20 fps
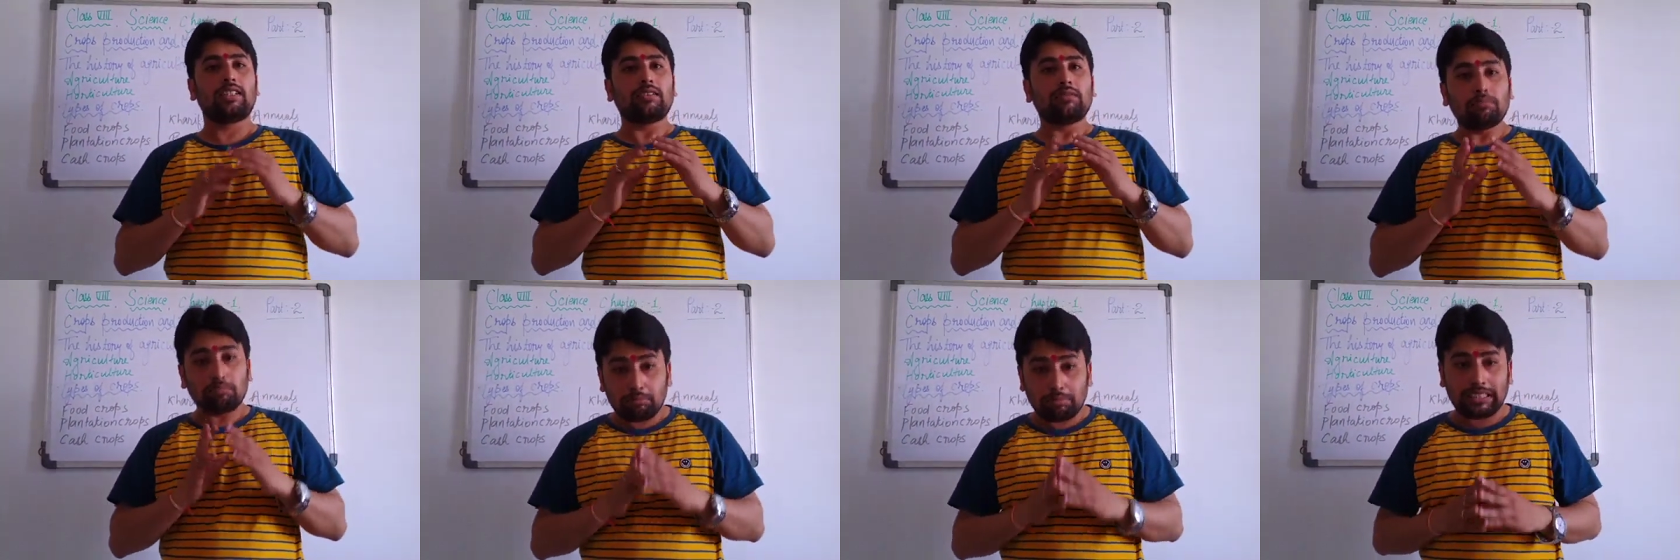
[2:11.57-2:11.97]

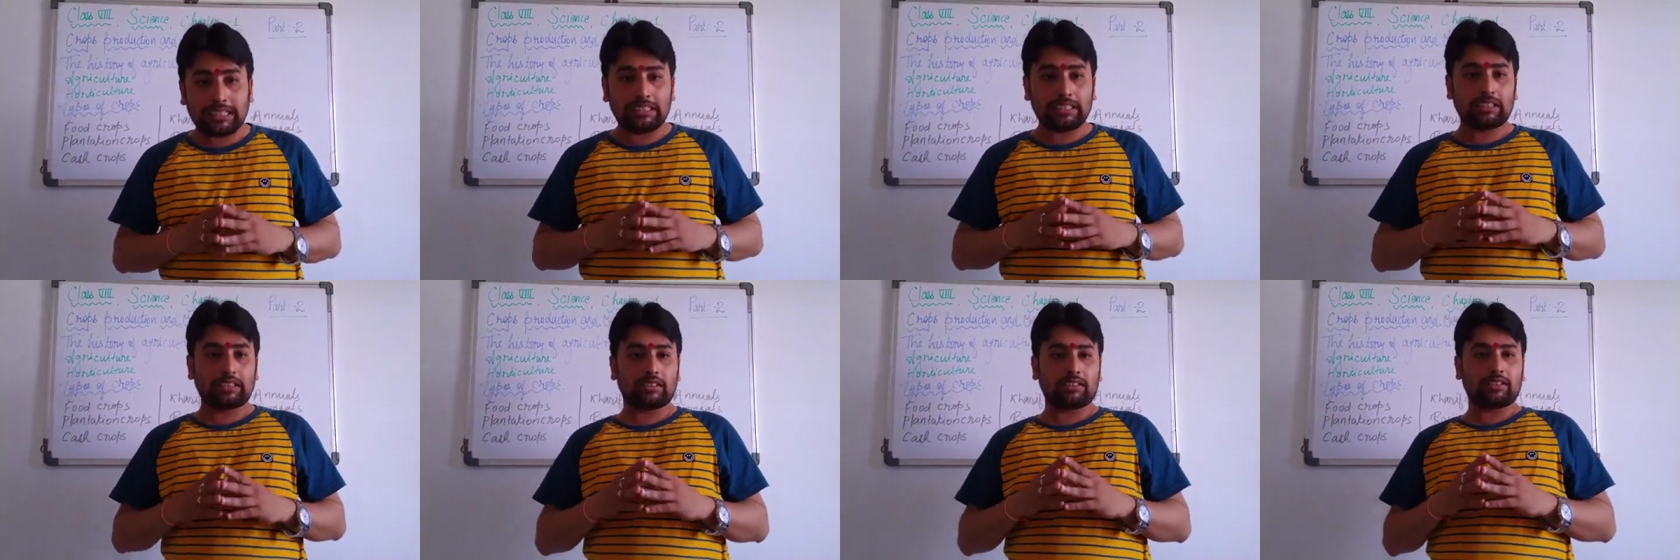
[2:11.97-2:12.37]

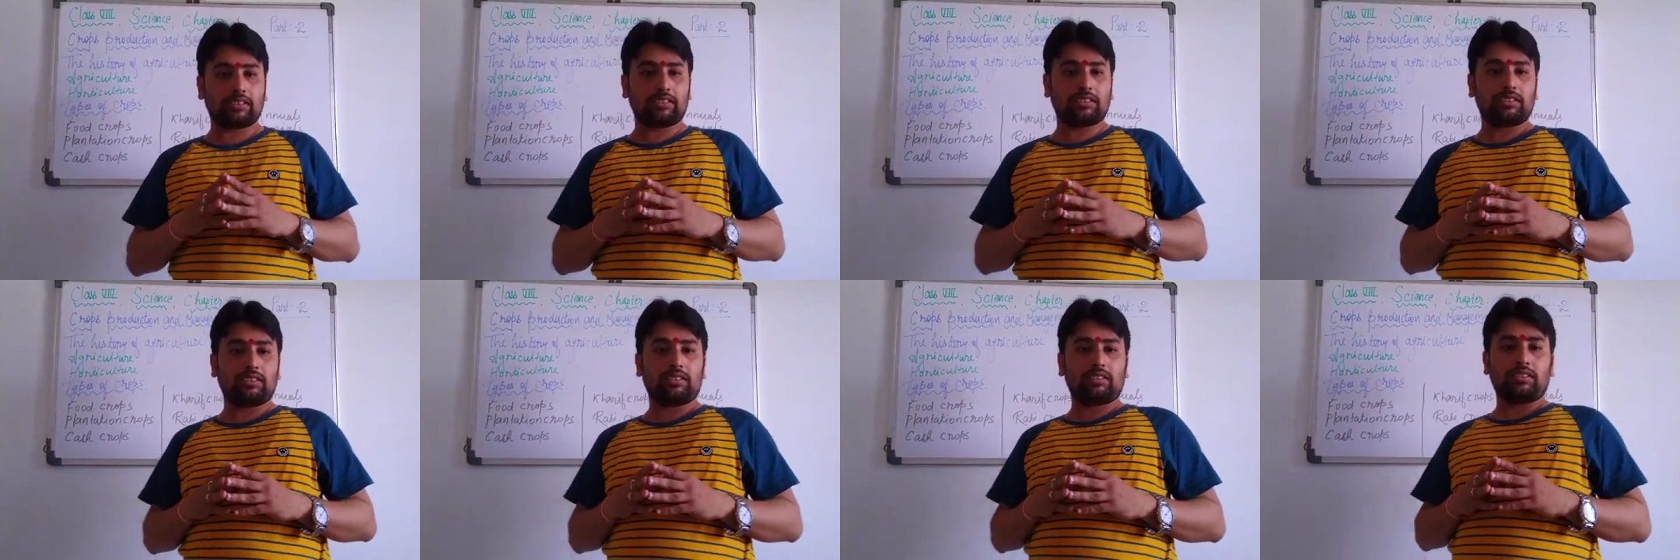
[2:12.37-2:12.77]
meat,
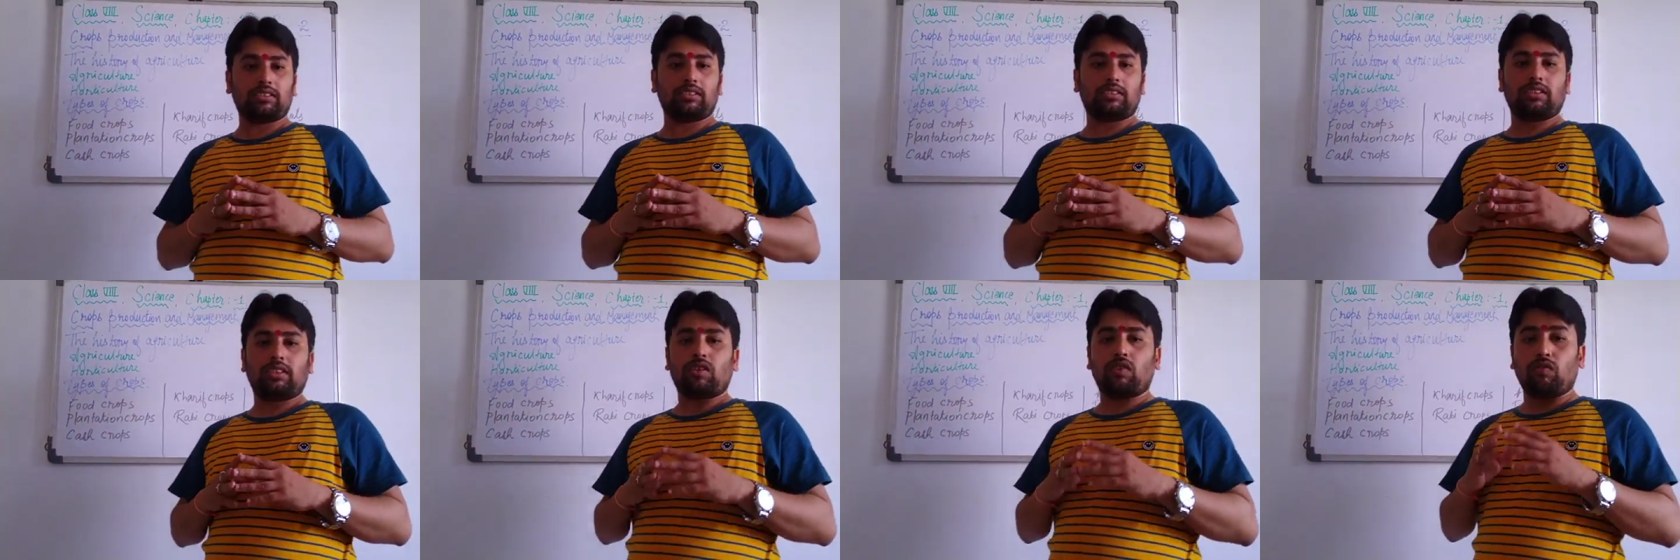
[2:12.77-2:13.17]

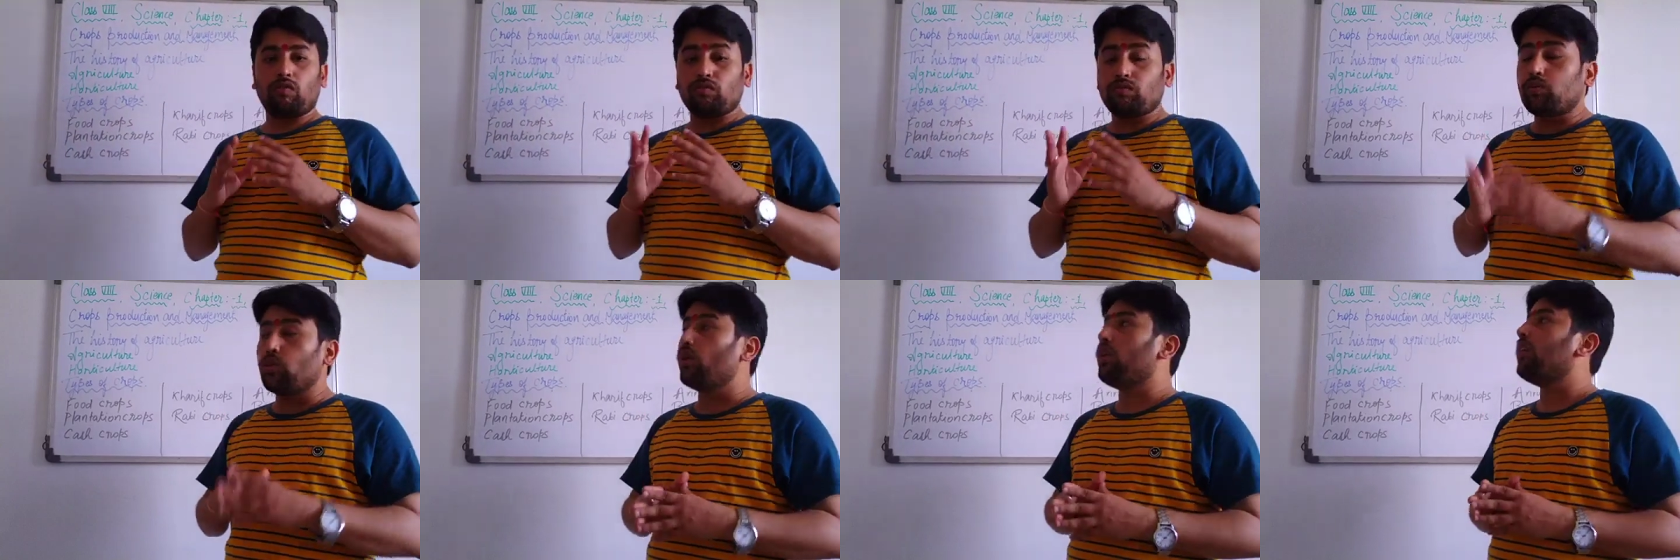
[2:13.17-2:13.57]

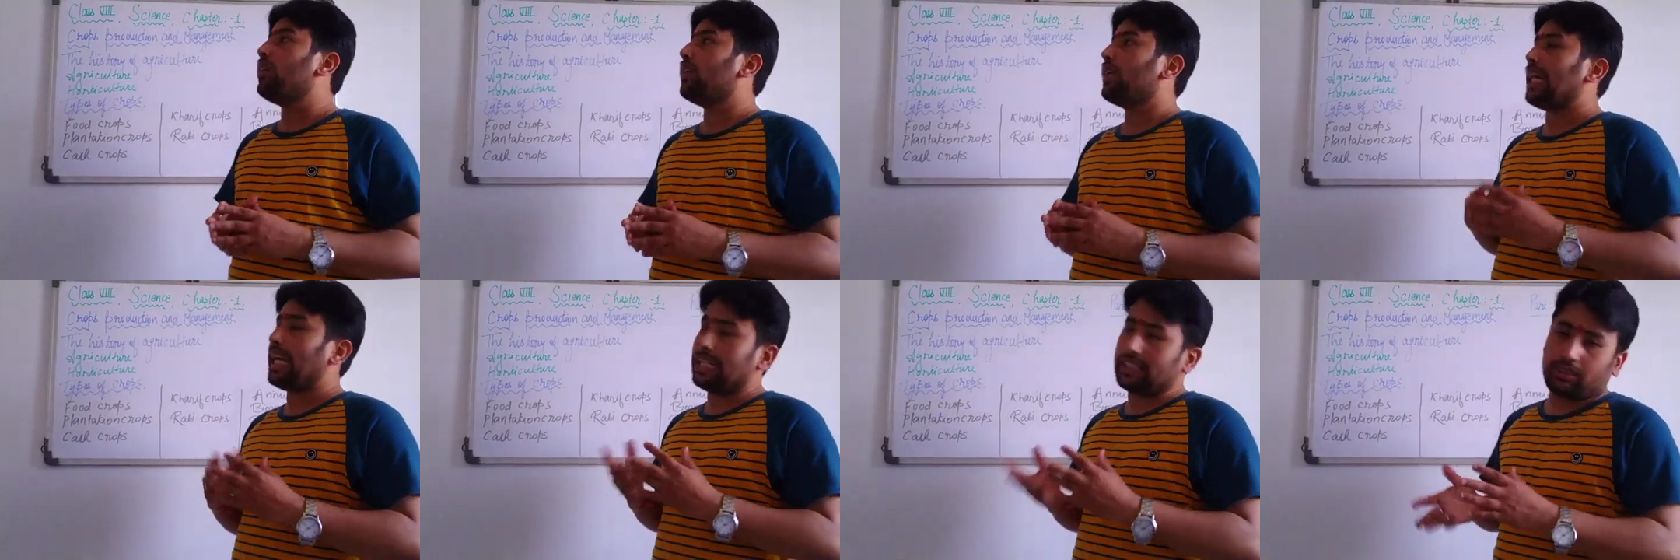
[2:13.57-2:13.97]
wool
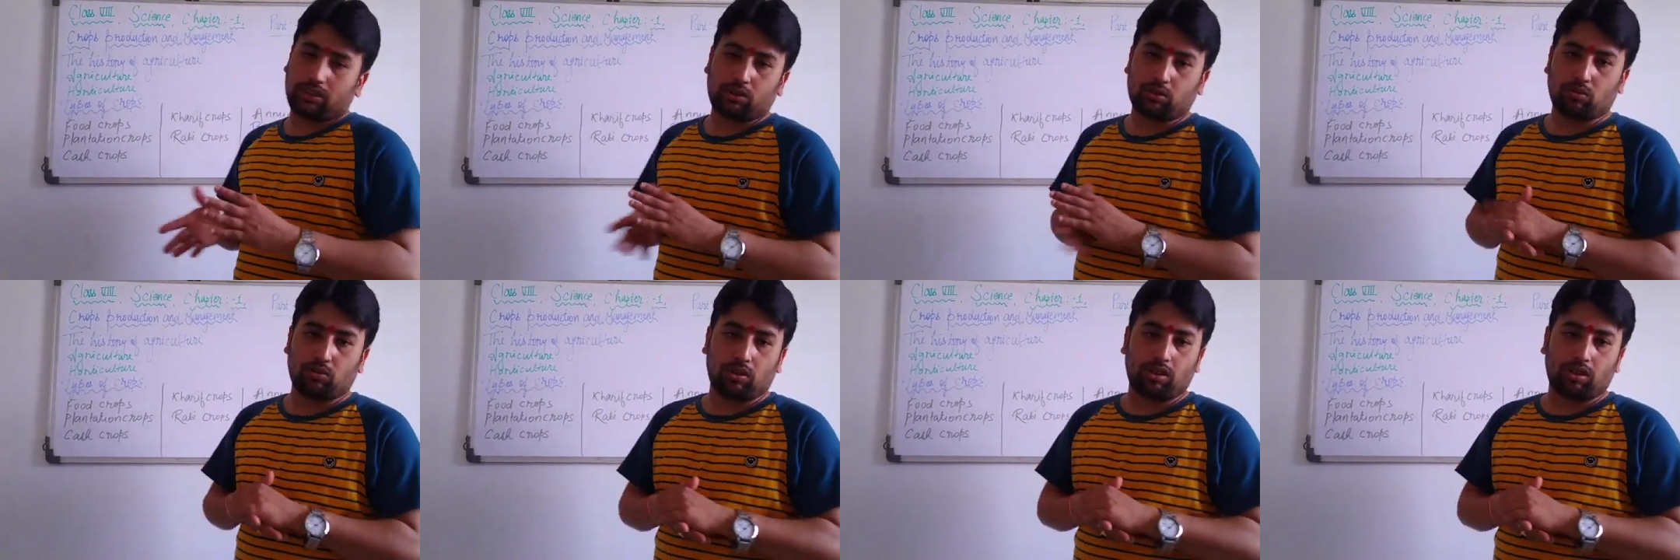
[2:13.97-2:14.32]
and so